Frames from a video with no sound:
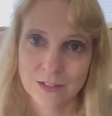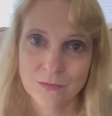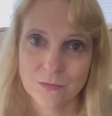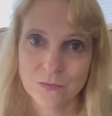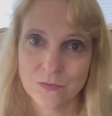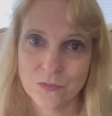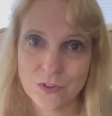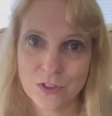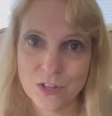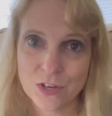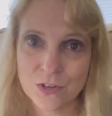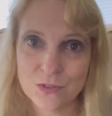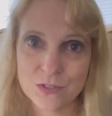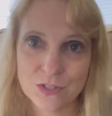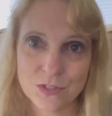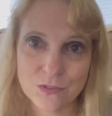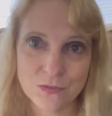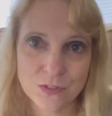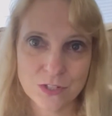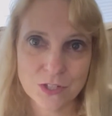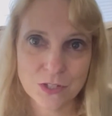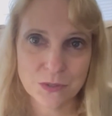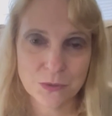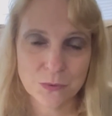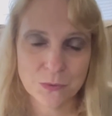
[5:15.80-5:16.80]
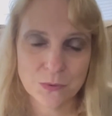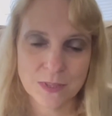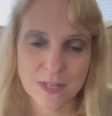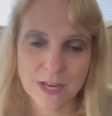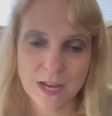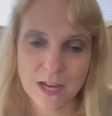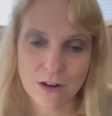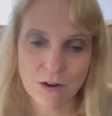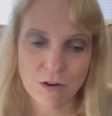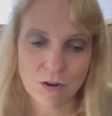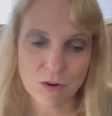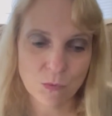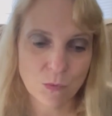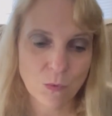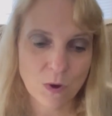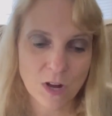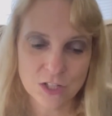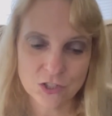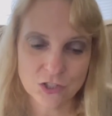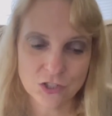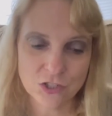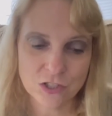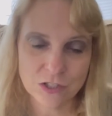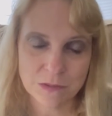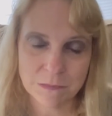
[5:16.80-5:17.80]
for those of you that are
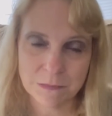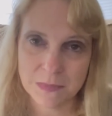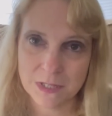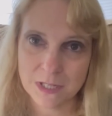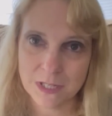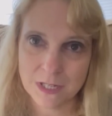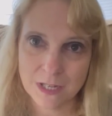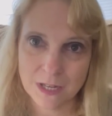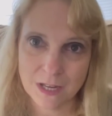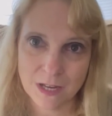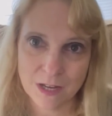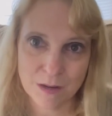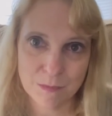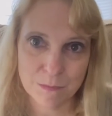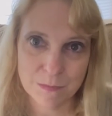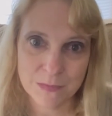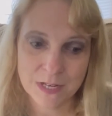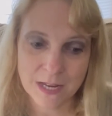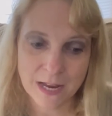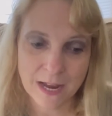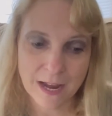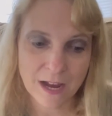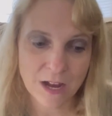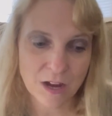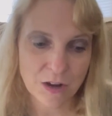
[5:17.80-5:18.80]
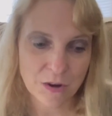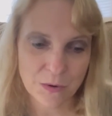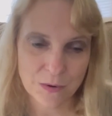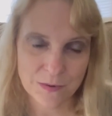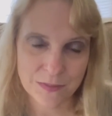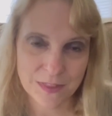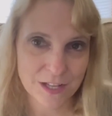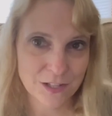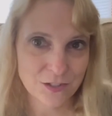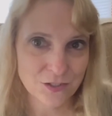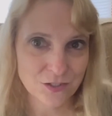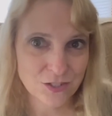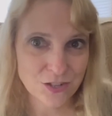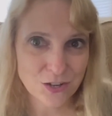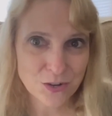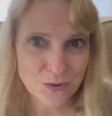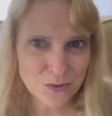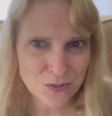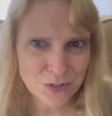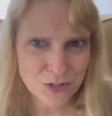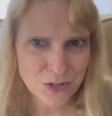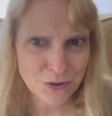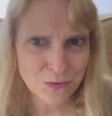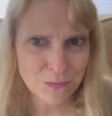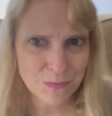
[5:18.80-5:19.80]
watching me um, now that
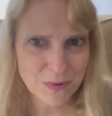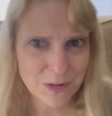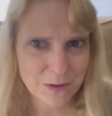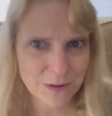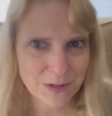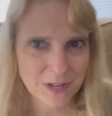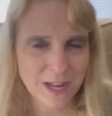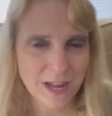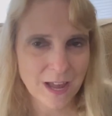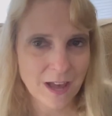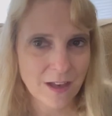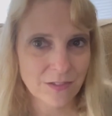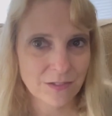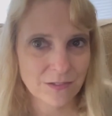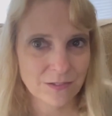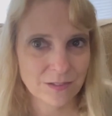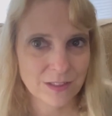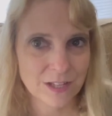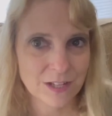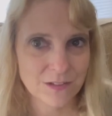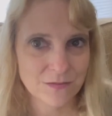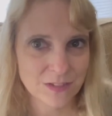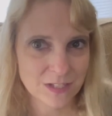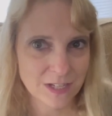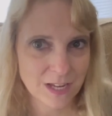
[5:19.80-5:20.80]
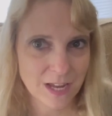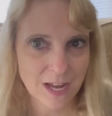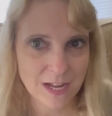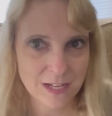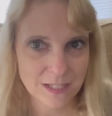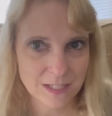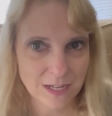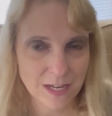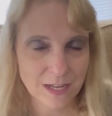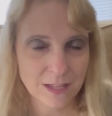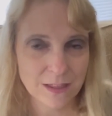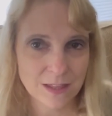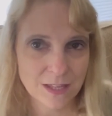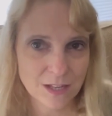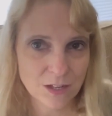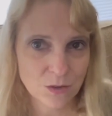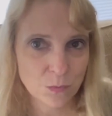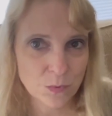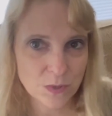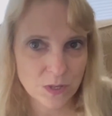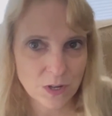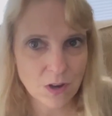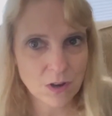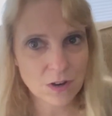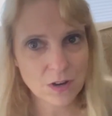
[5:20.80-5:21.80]
don't know Mary Catherine Loves Cats, I think
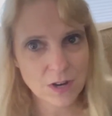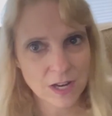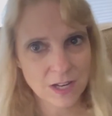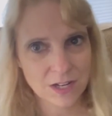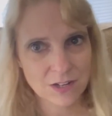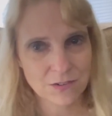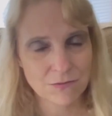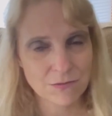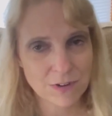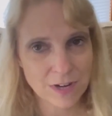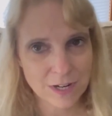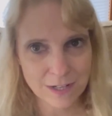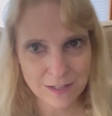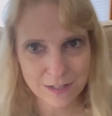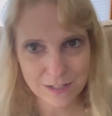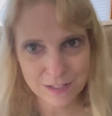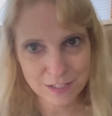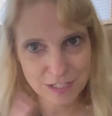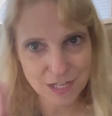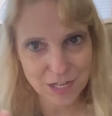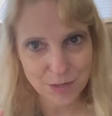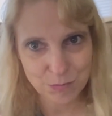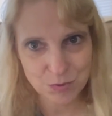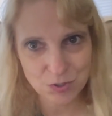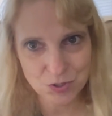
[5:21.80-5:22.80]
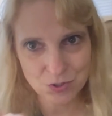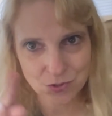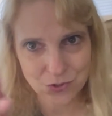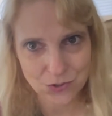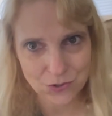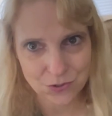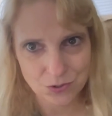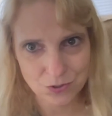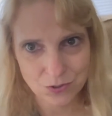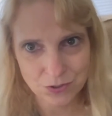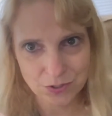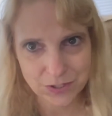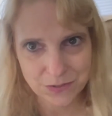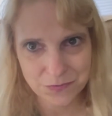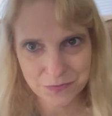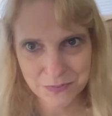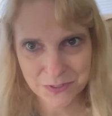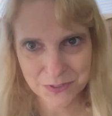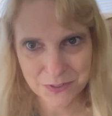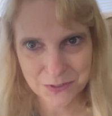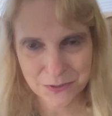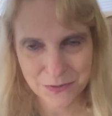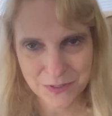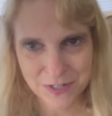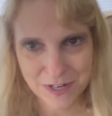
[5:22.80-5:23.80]
we all kind of run in the same circle, if you
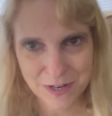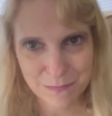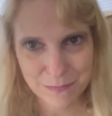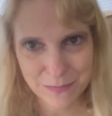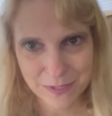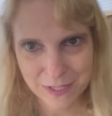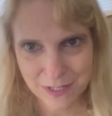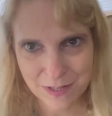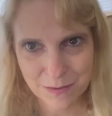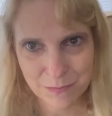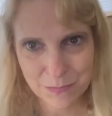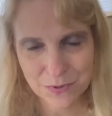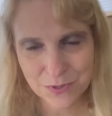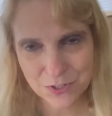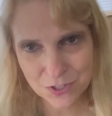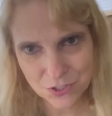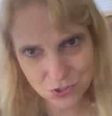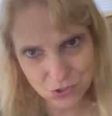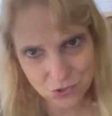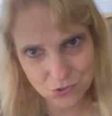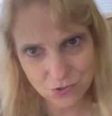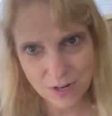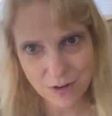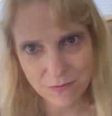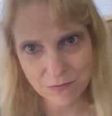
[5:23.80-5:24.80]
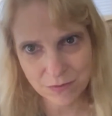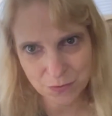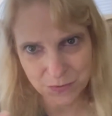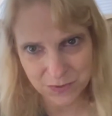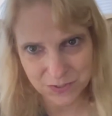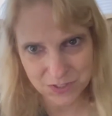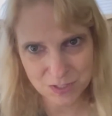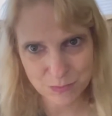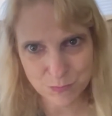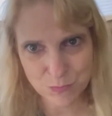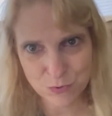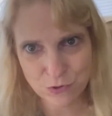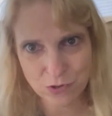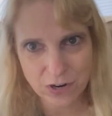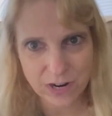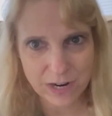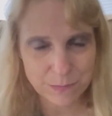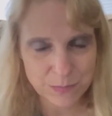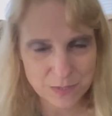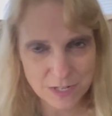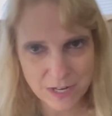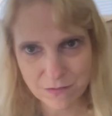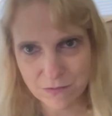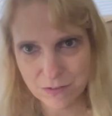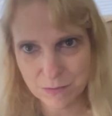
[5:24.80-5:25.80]
know what I mean. I'm pretty sure everyone's
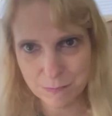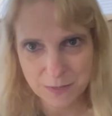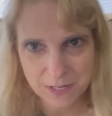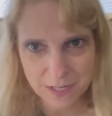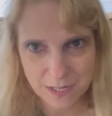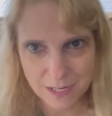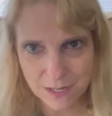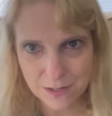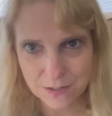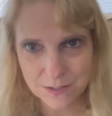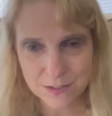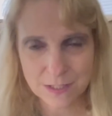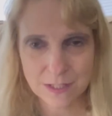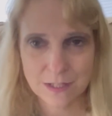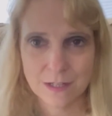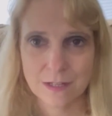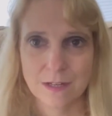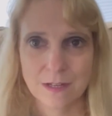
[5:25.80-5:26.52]
subscribed to everybody else.